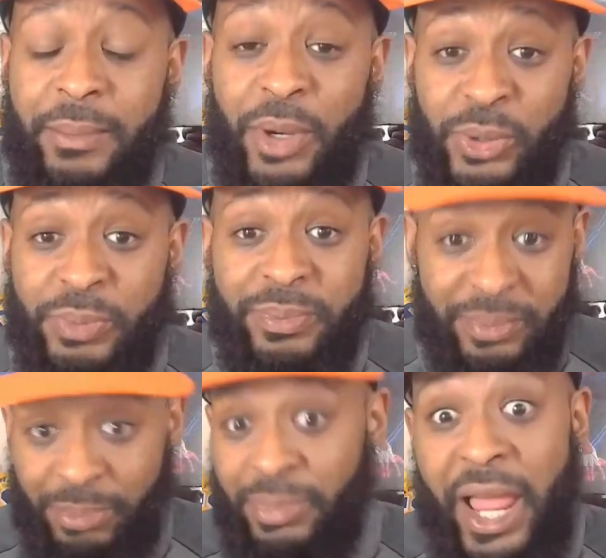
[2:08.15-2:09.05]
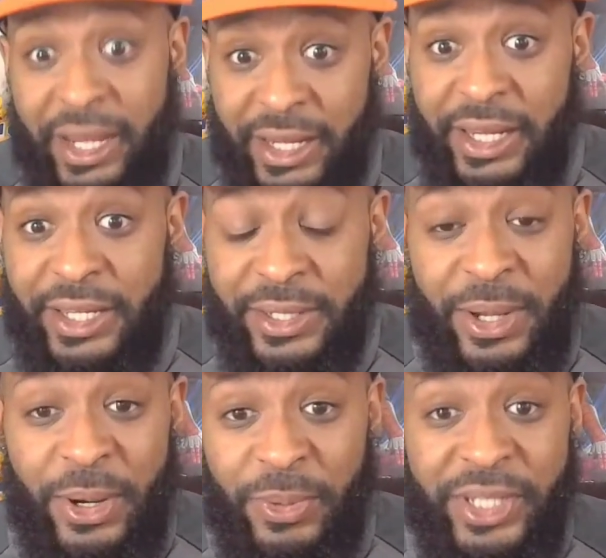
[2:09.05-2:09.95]
Like most black kids
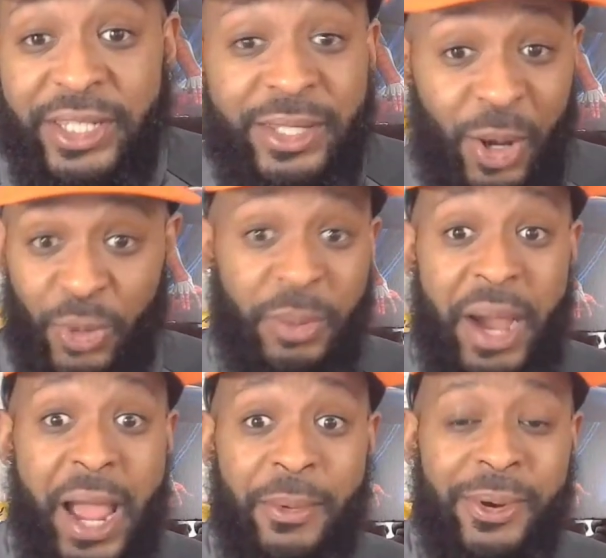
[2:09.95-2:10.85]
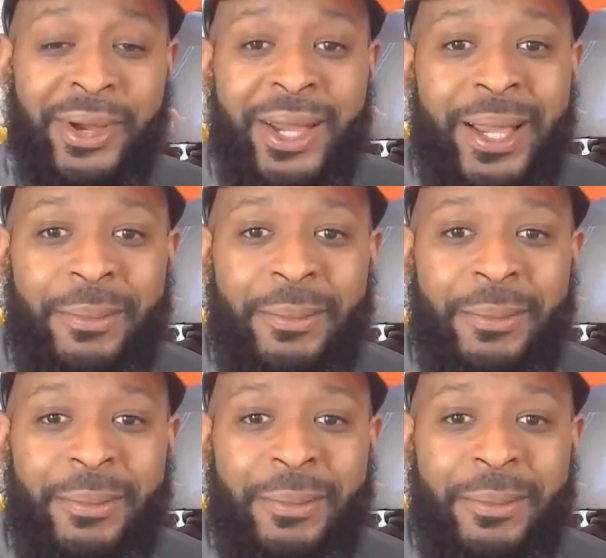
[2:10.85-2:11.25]
know, we just know the Bible,